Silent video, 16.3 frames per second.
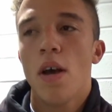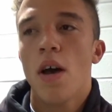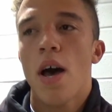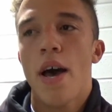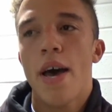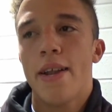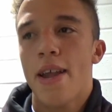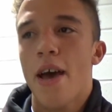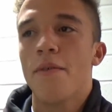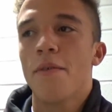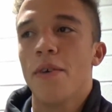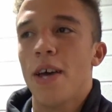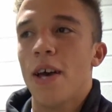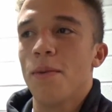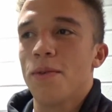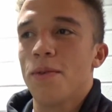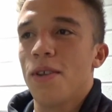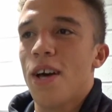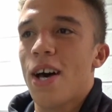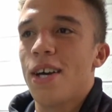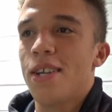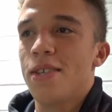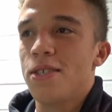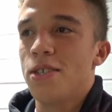It definitely helped a
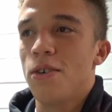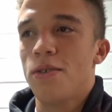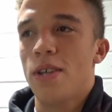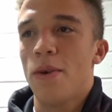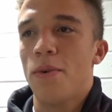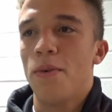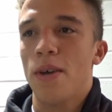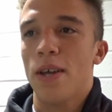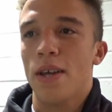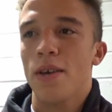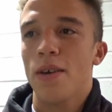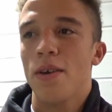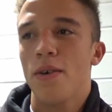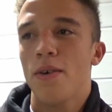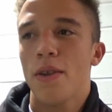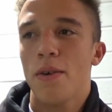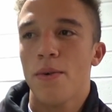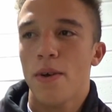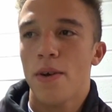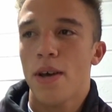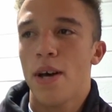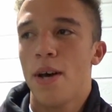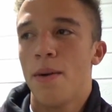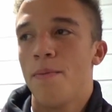lot. Showed that we
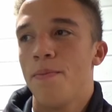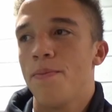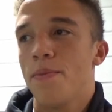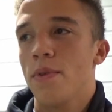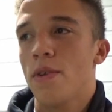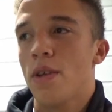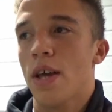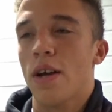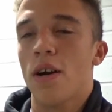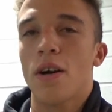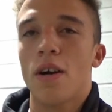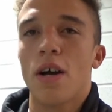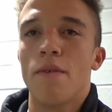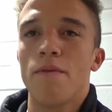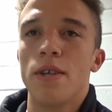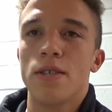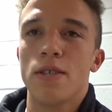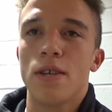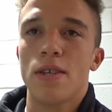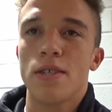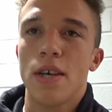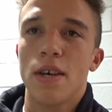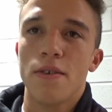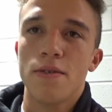our confidence in
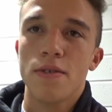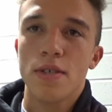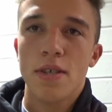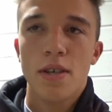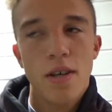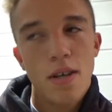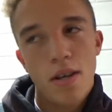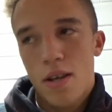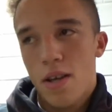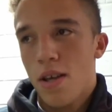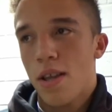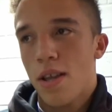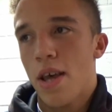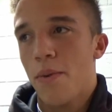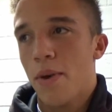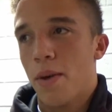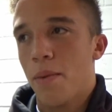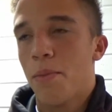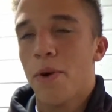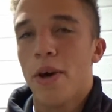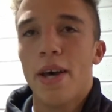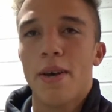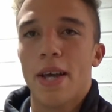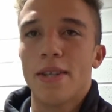ourselves, that we could
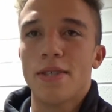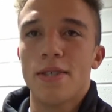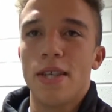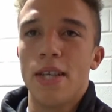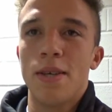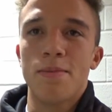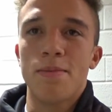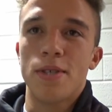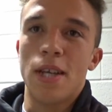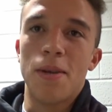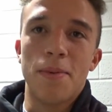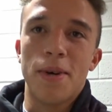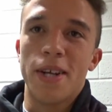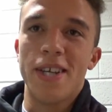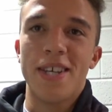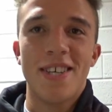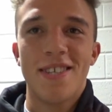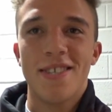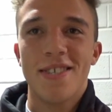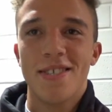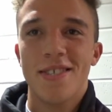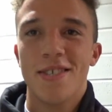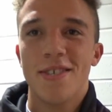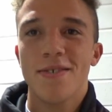play against teams, anybody.
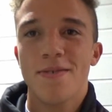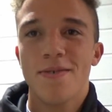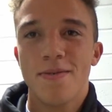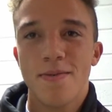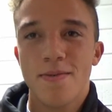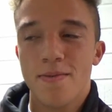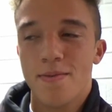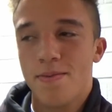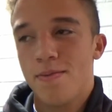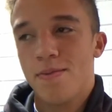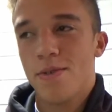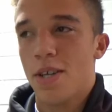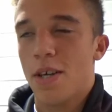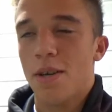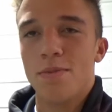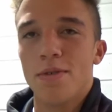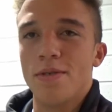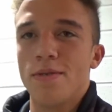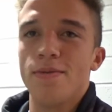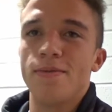So it helps.